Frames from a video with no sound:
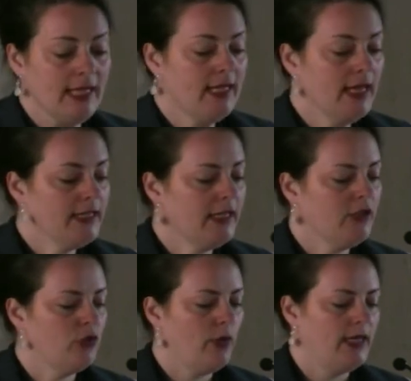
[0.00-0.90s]
In
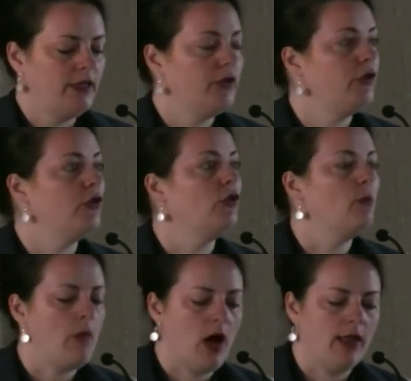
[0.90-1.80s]

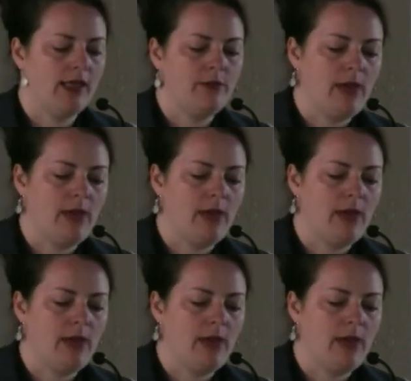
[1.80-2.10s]
1922, Molly